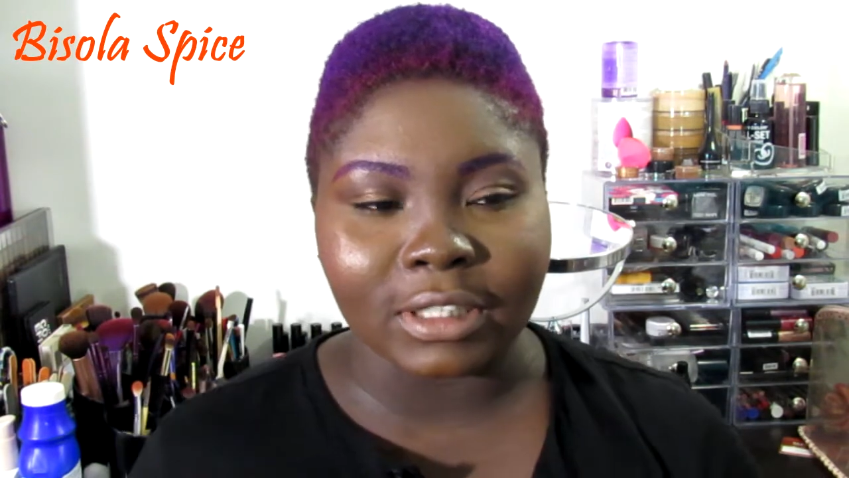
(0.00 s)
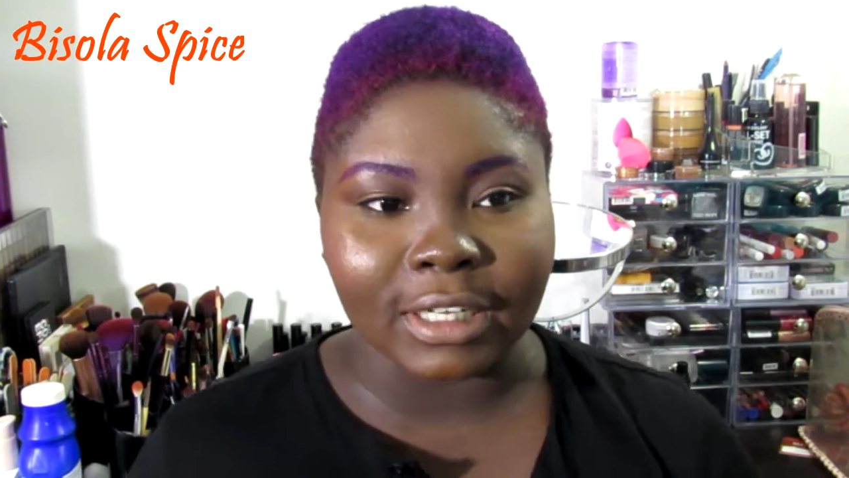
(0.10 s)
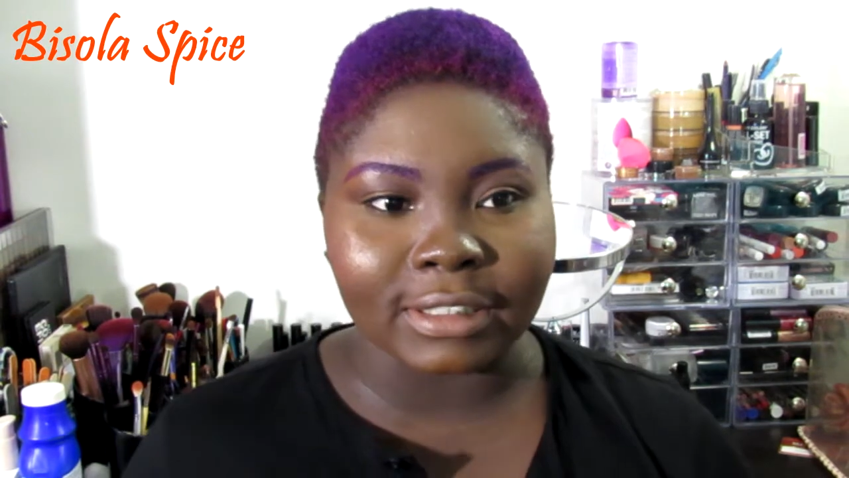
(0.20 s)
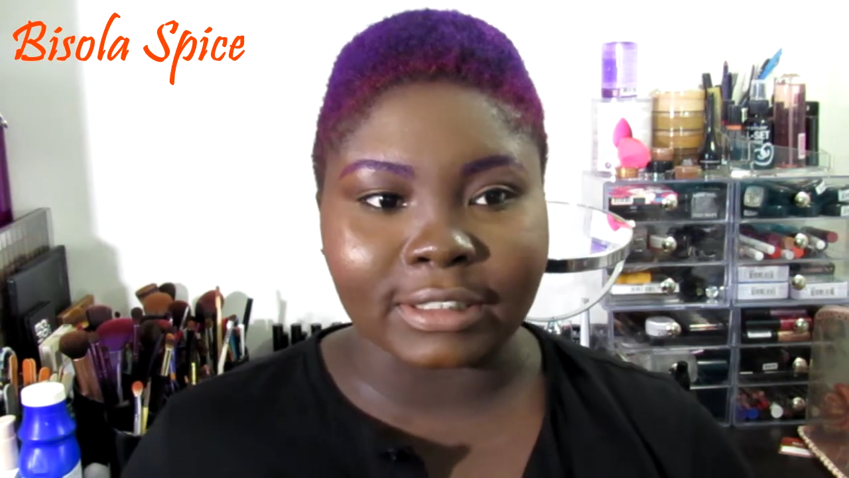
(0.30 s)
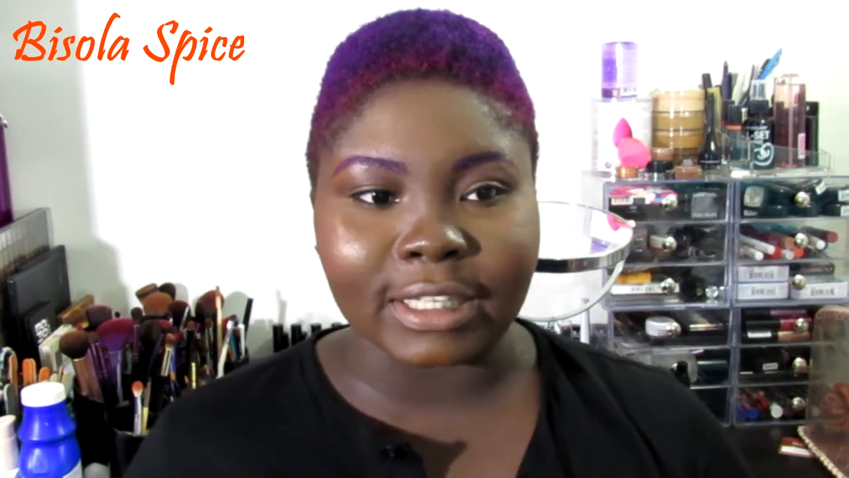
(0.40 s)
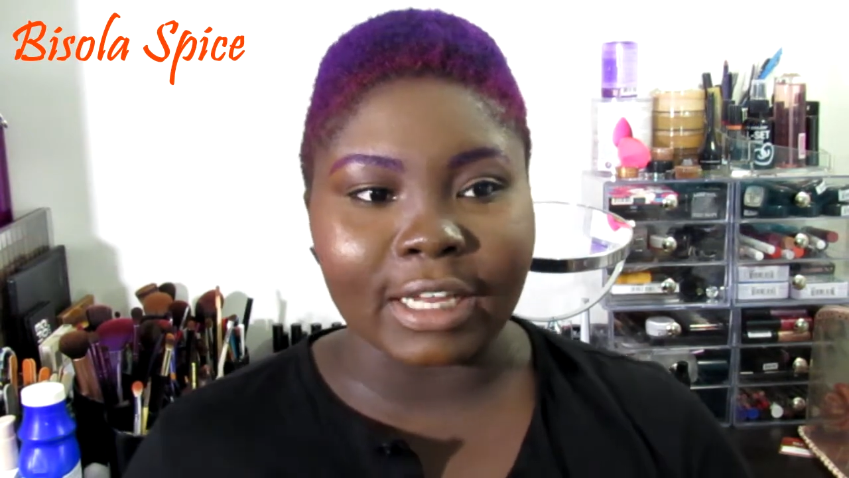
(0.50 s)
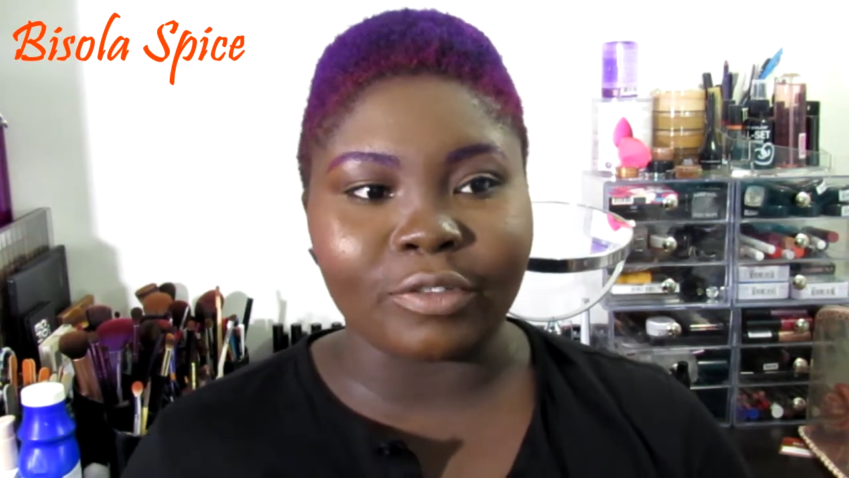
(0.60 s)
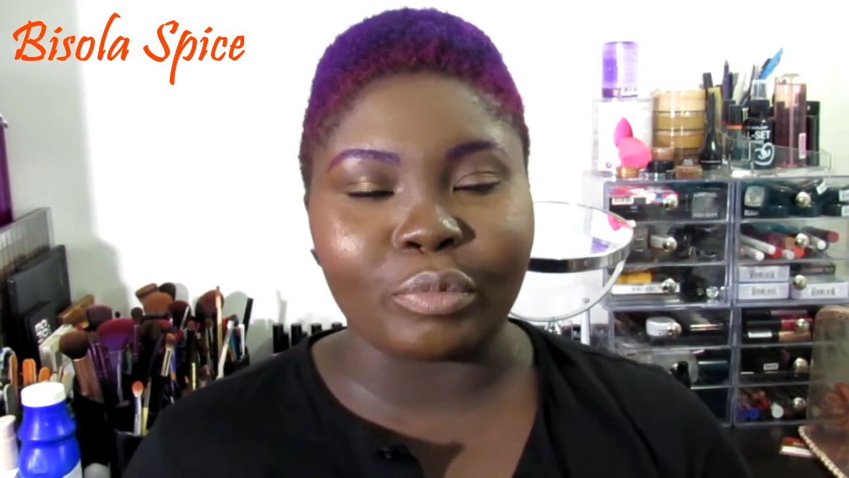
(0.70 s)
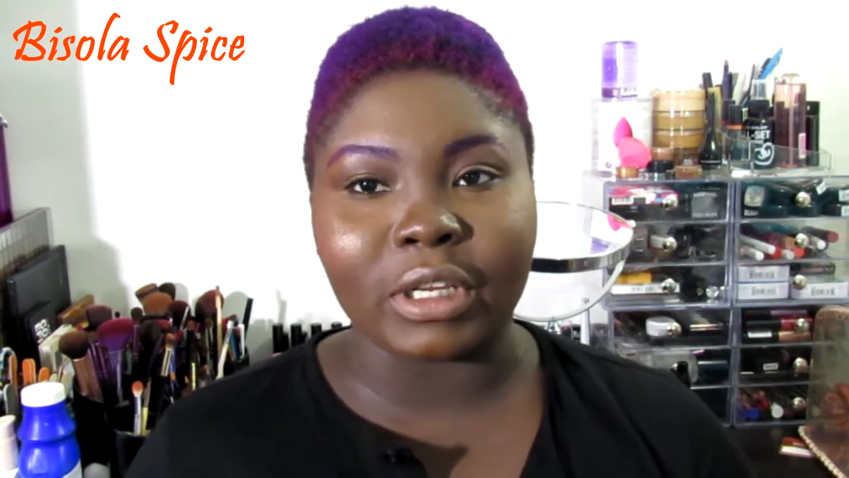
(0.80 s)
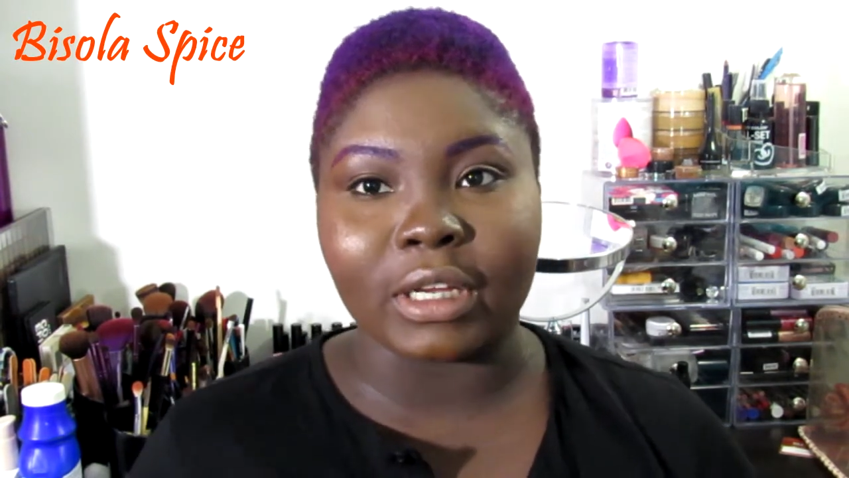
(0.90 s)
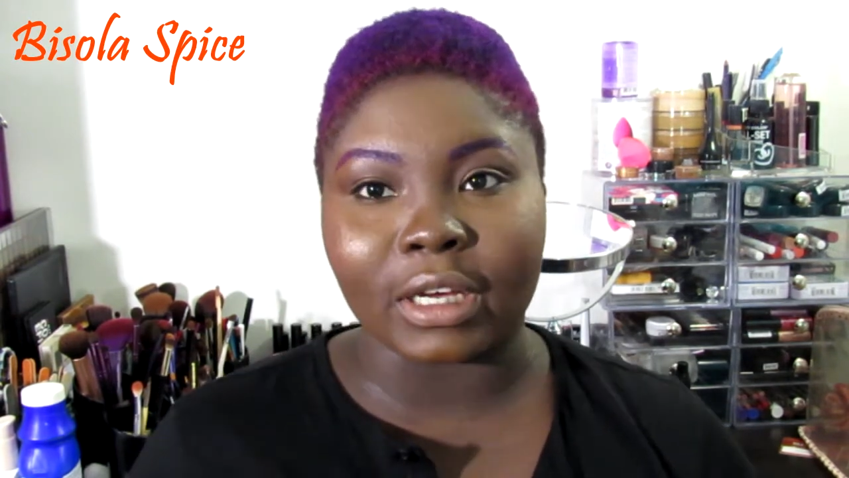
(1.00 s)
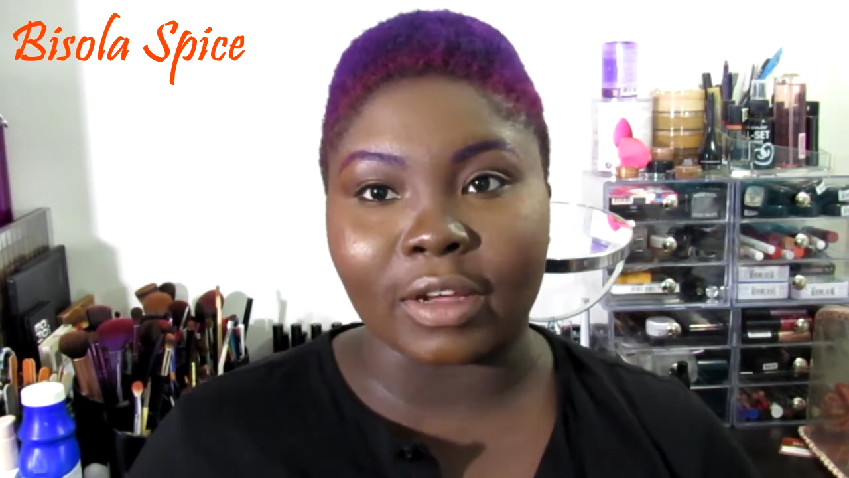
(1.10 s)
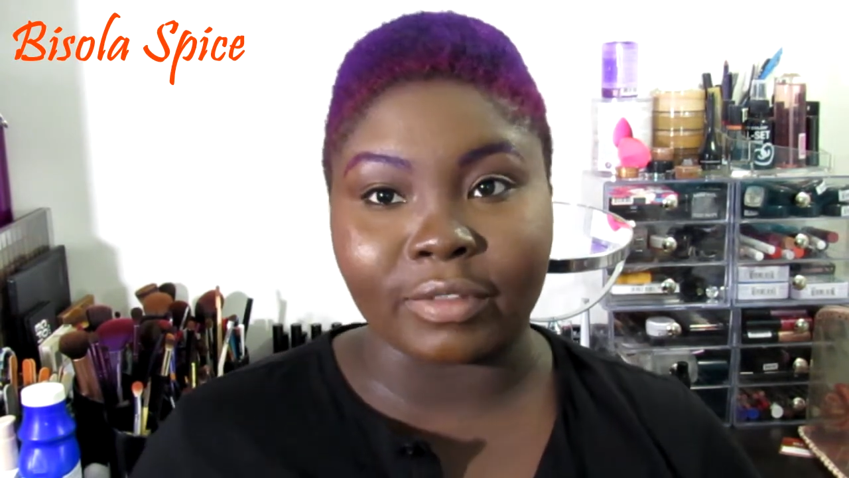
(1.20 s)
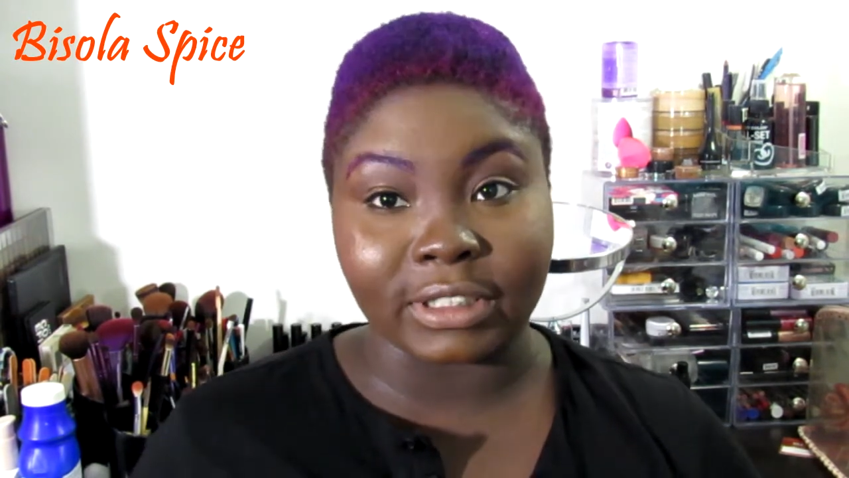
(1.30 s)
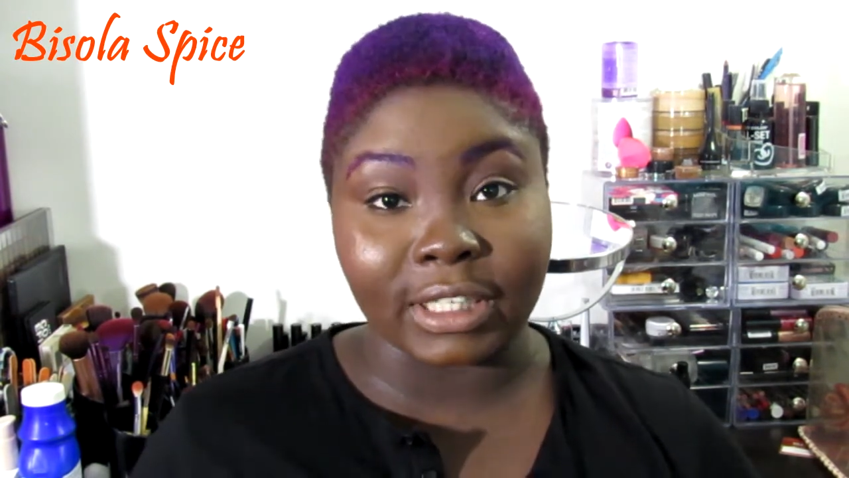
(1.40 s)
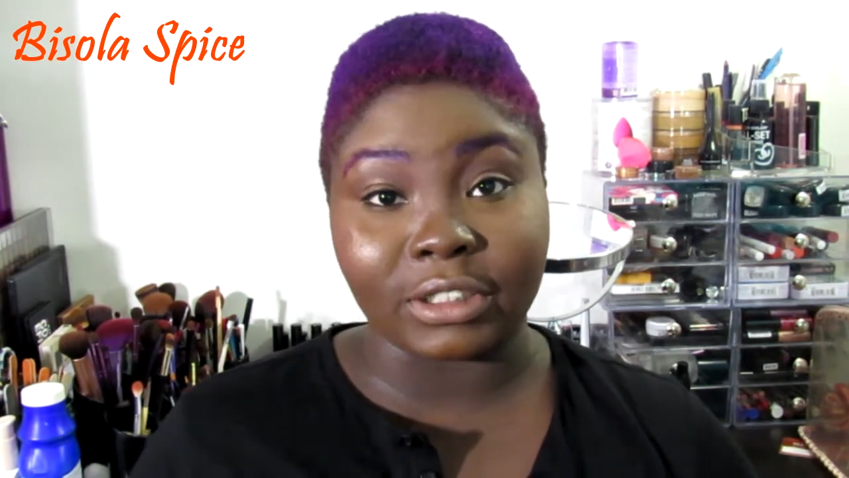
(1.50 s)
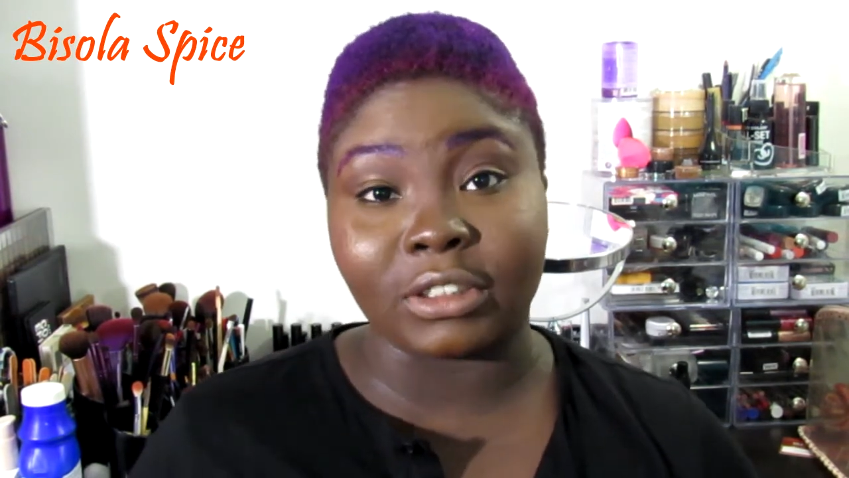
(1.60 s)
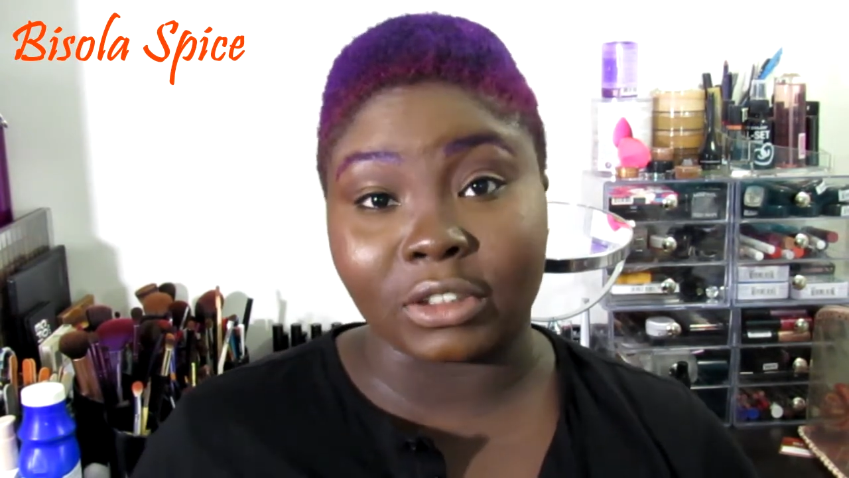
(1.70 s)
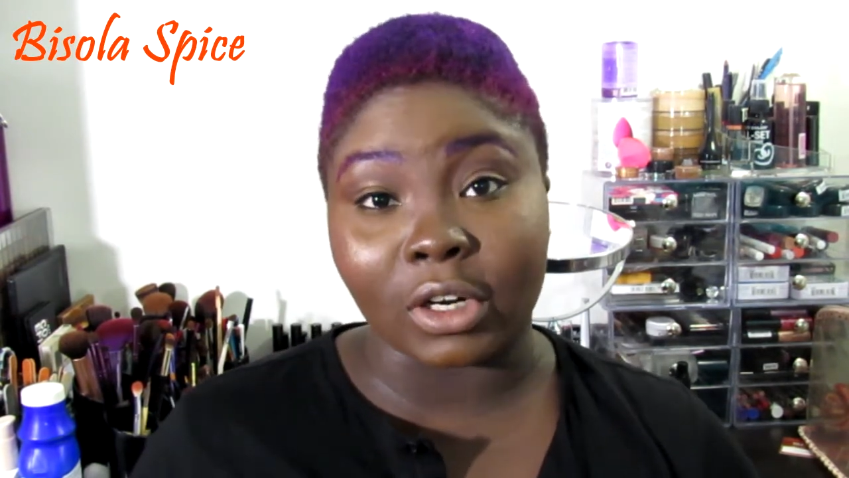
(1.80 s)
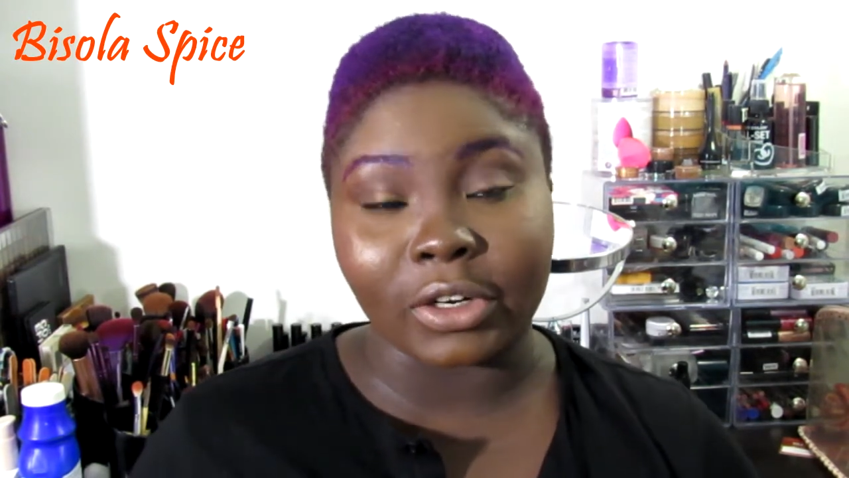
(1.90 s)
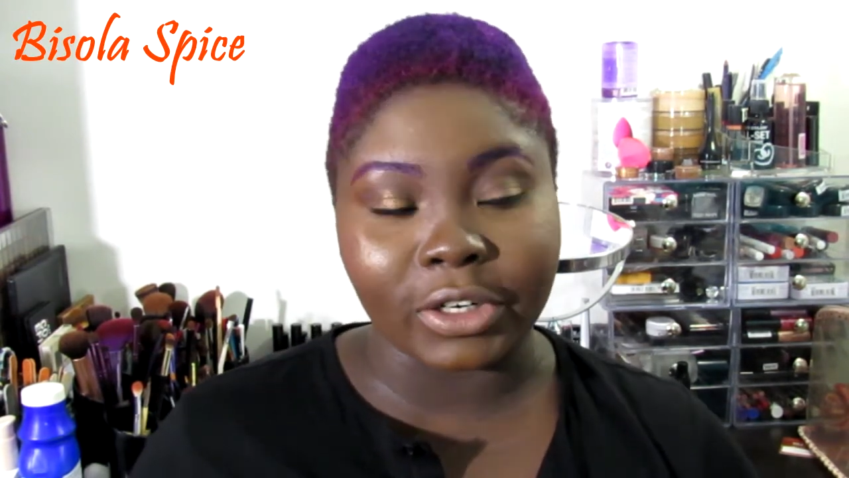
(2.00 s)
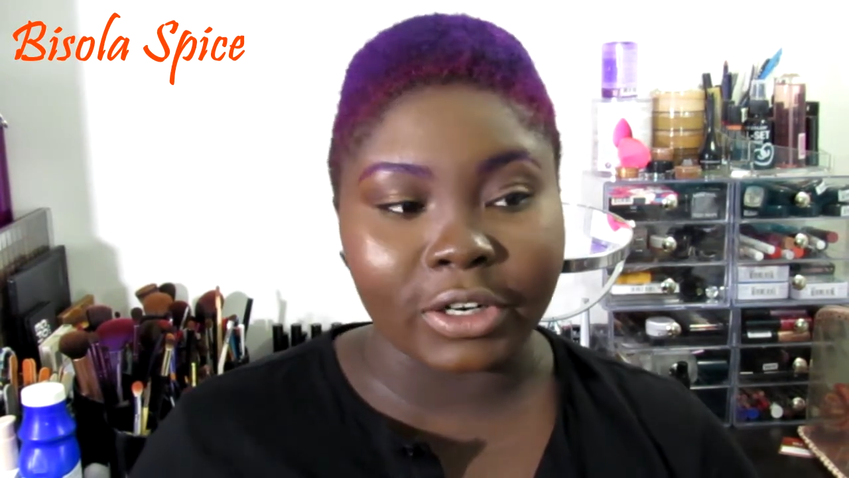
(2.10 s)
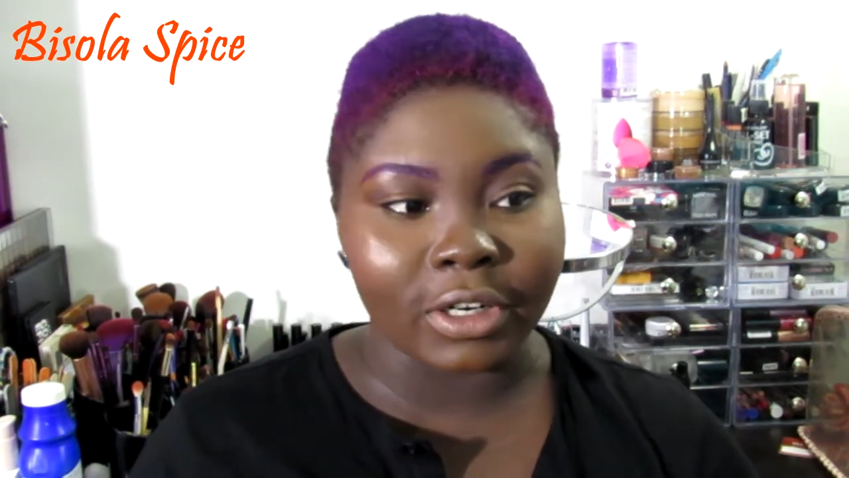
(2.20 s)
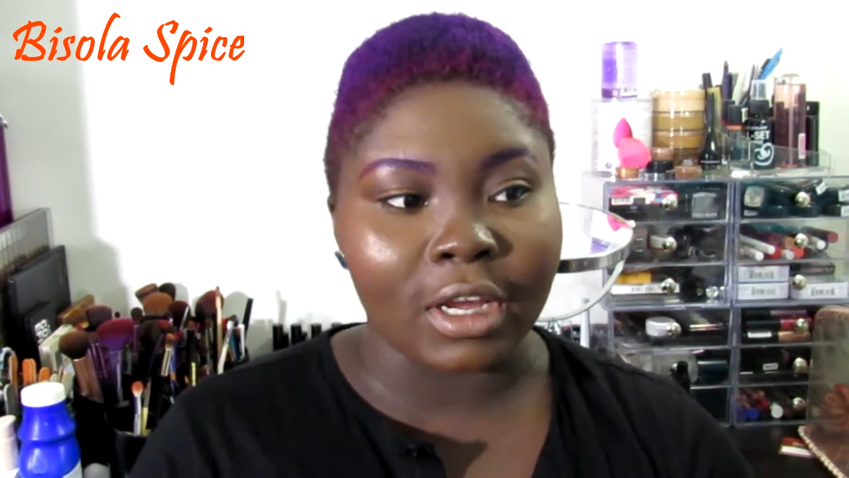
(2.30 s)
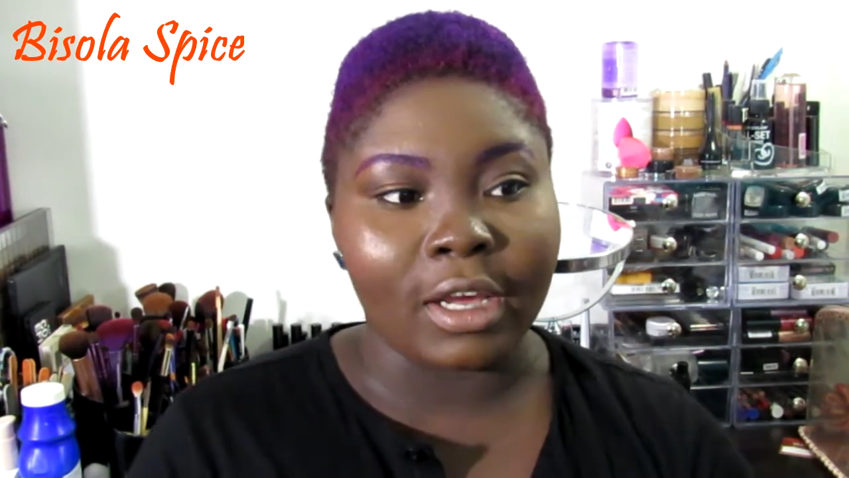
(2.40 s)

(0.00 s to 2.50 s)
and it's kind of been a conversation starter.